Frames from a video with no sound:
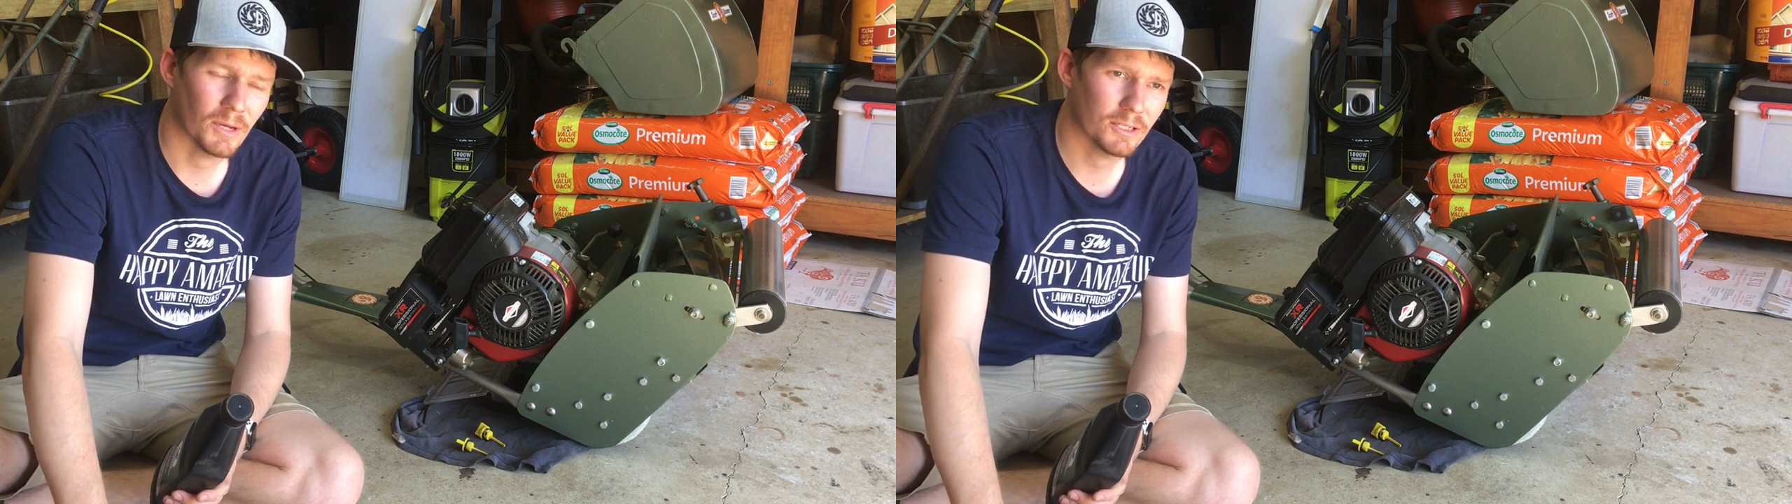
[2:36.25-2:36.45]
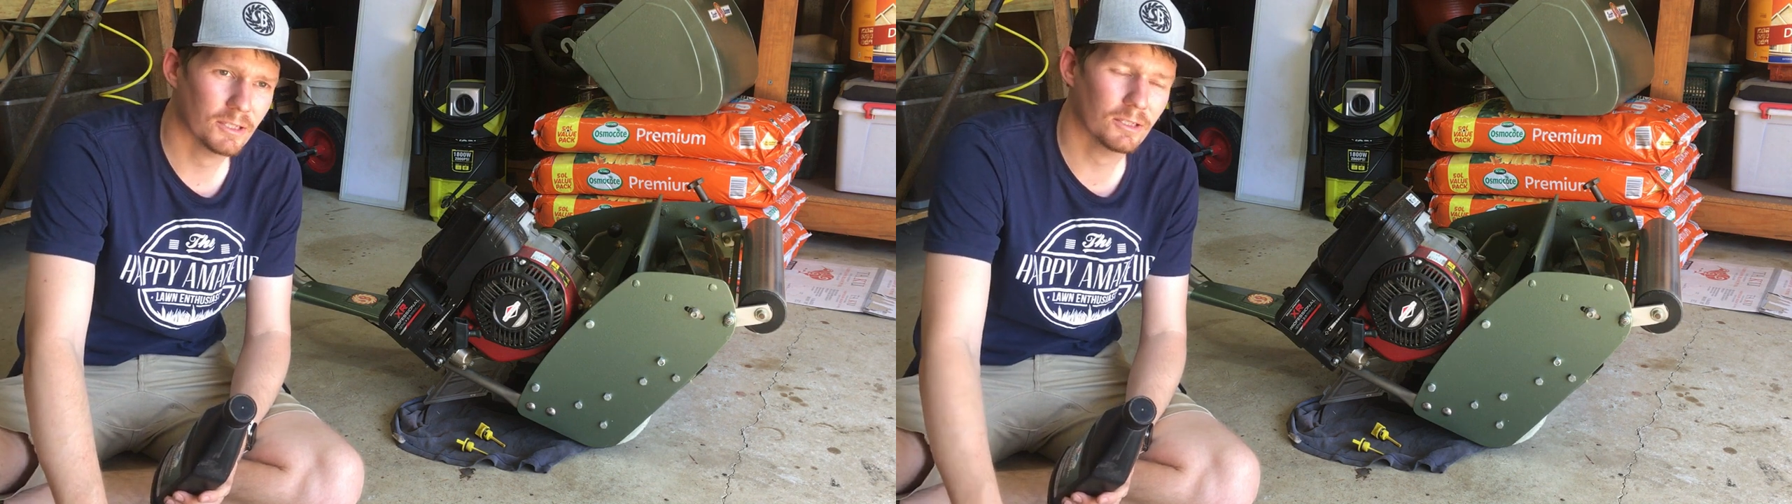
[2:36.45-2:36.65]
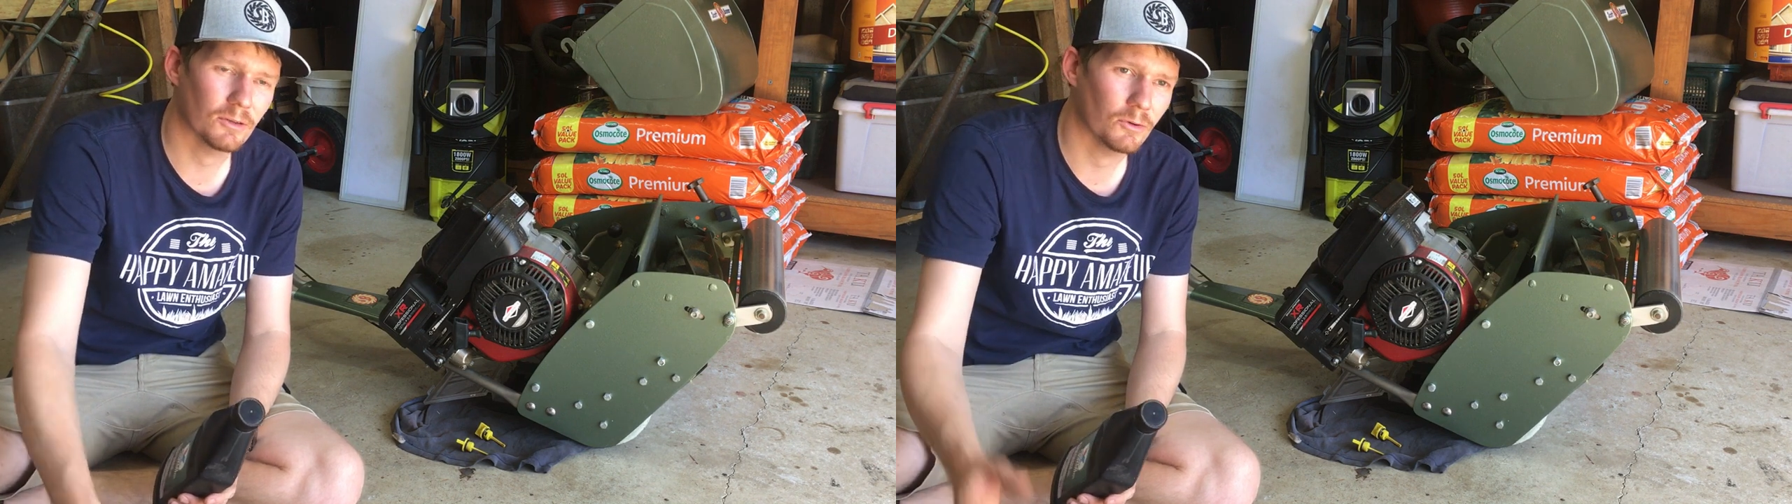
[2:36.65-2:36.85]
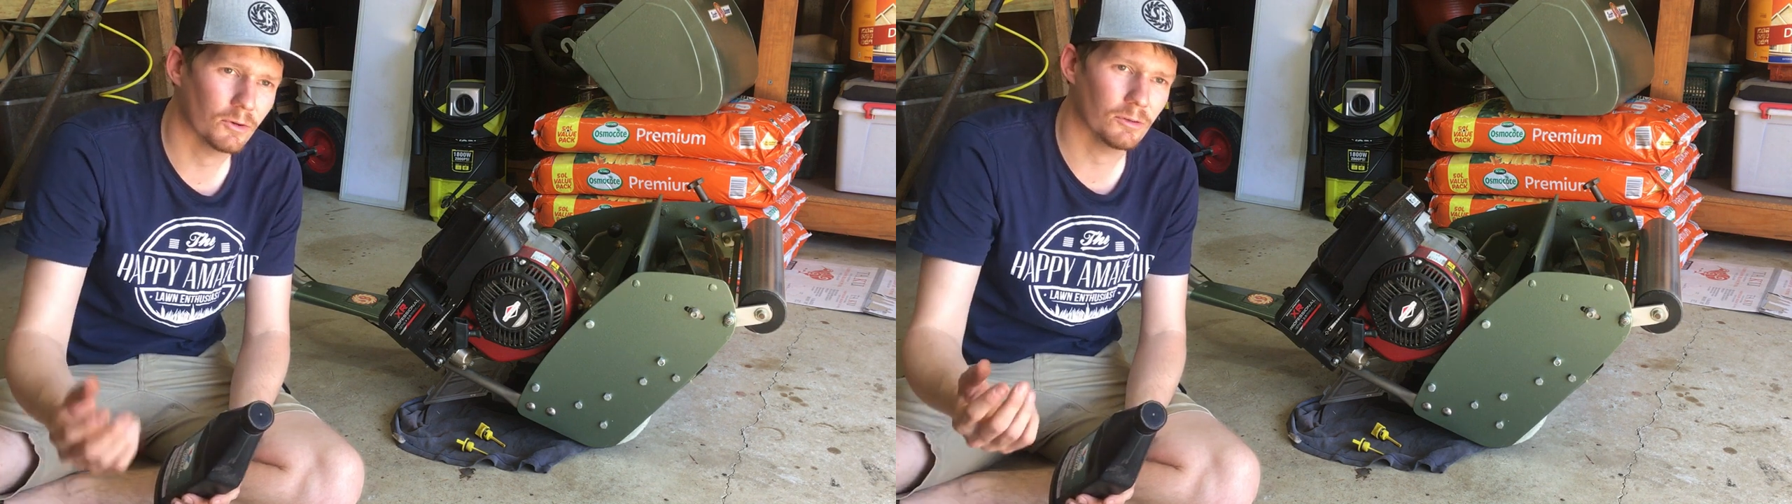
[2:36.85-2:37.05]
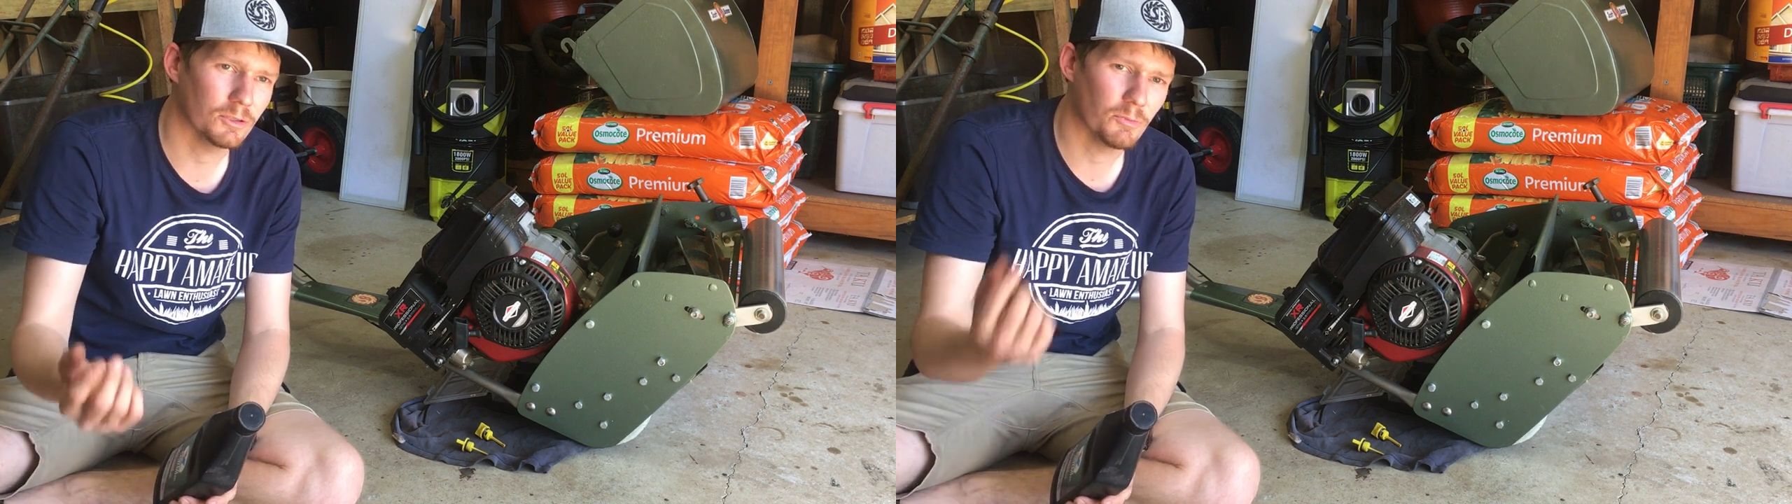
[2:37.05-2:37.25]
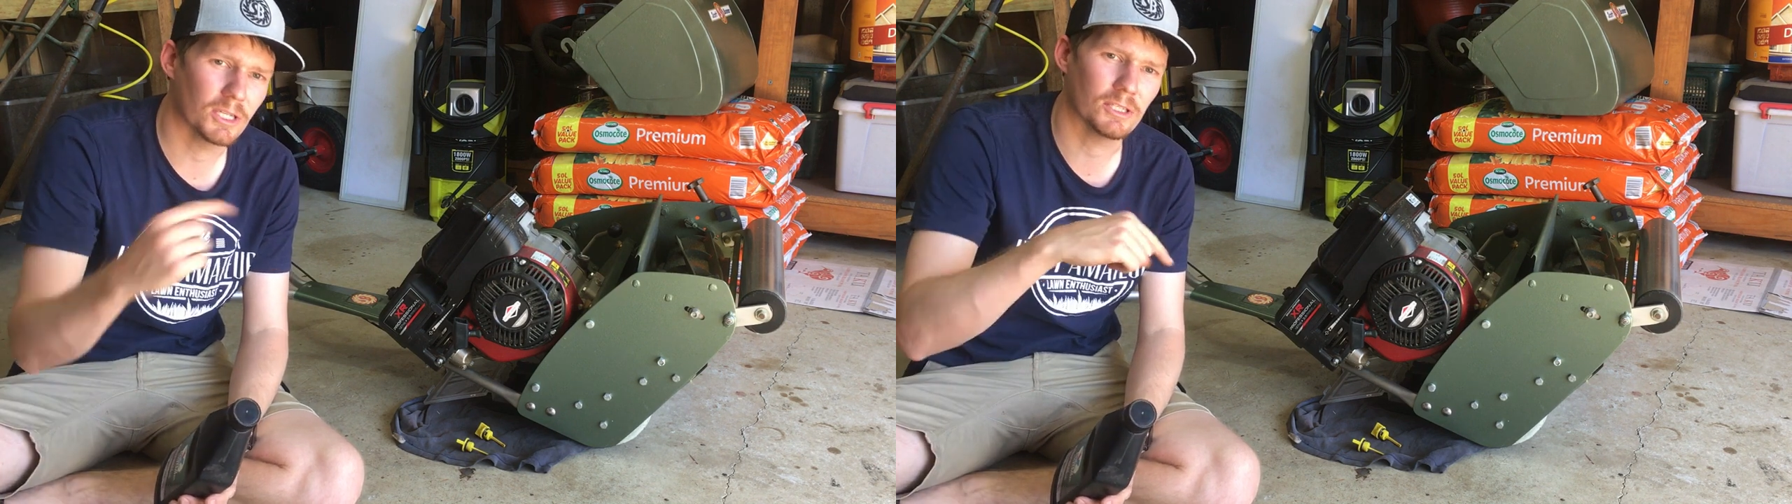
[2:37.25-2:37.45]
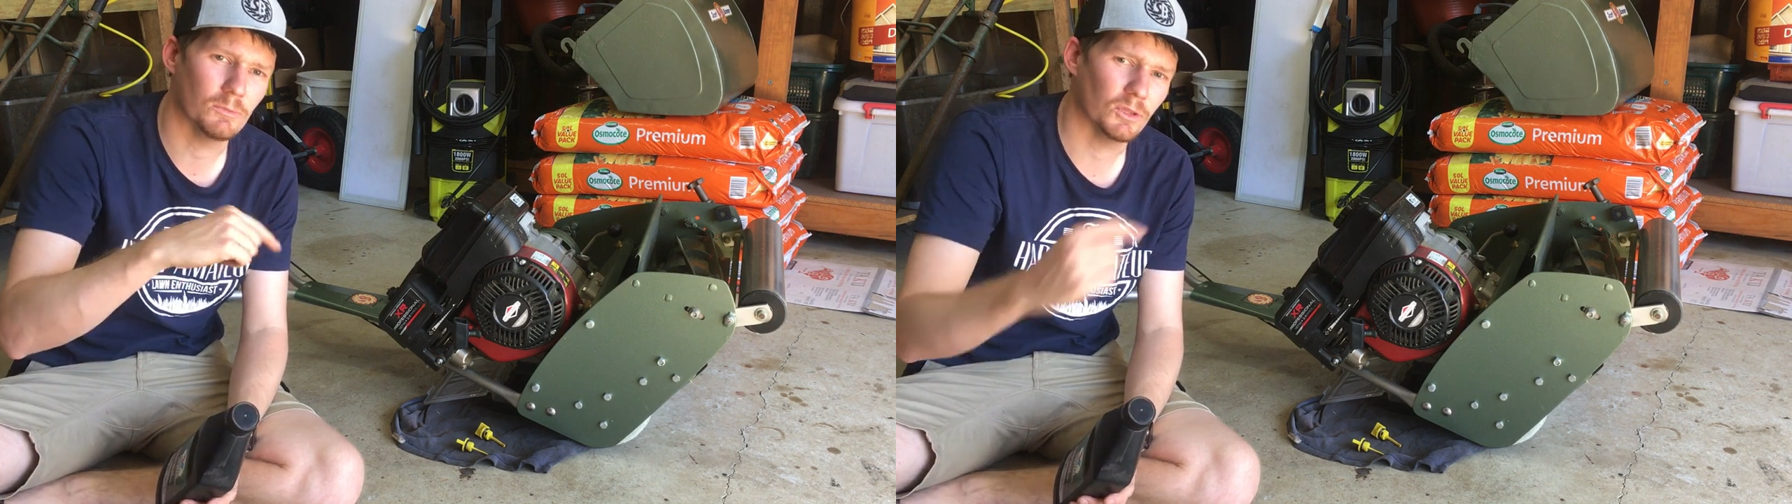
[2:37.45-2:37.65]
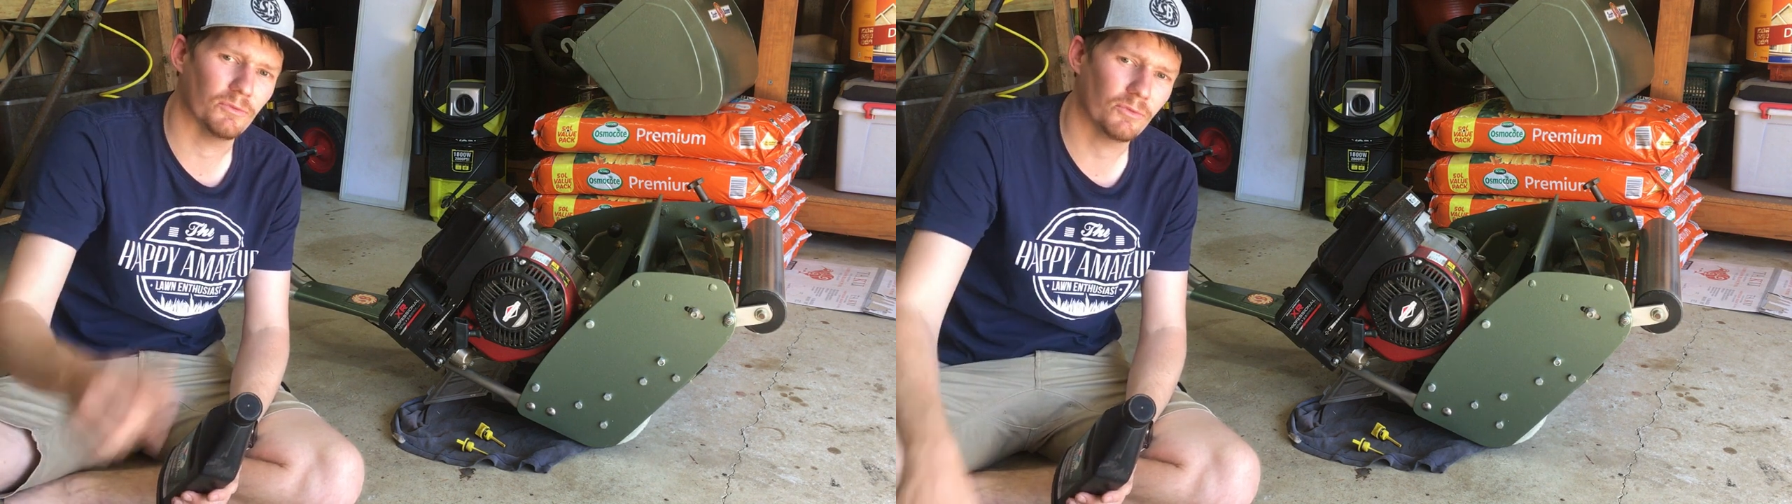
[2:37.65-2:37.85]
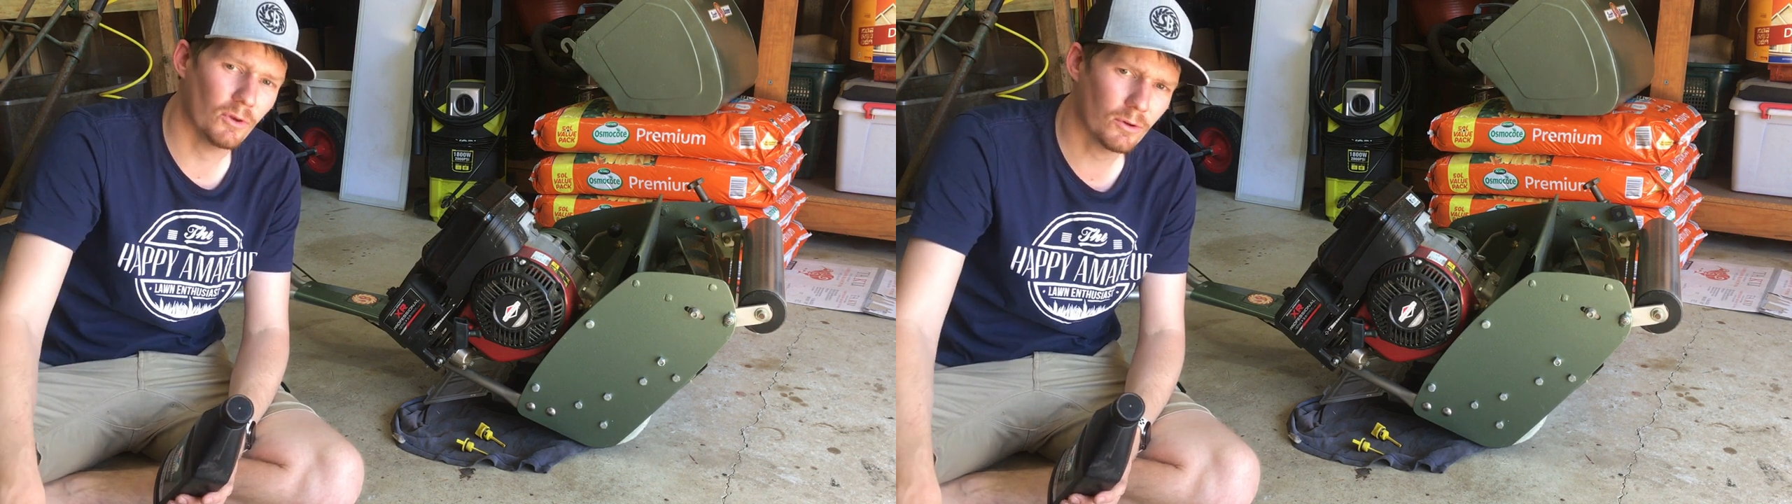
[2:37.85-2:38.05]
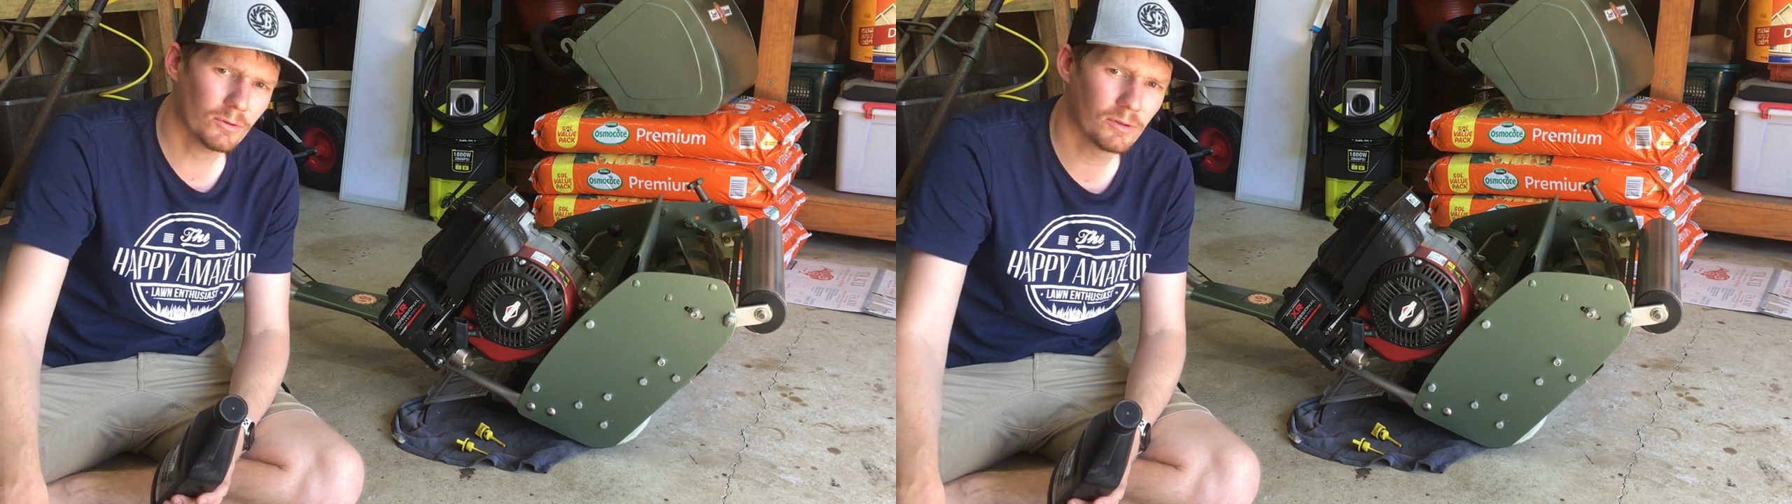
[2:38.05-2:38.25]
Basically the oil is mixed in with the
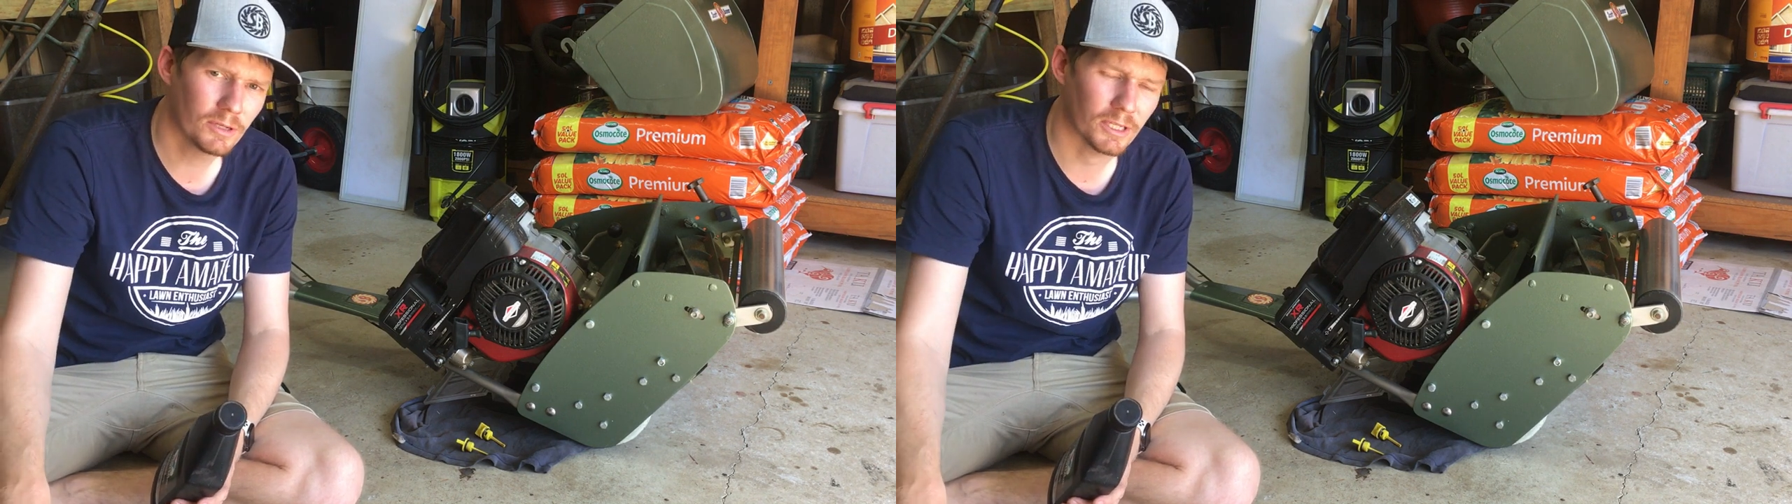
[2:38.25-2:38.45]
fuel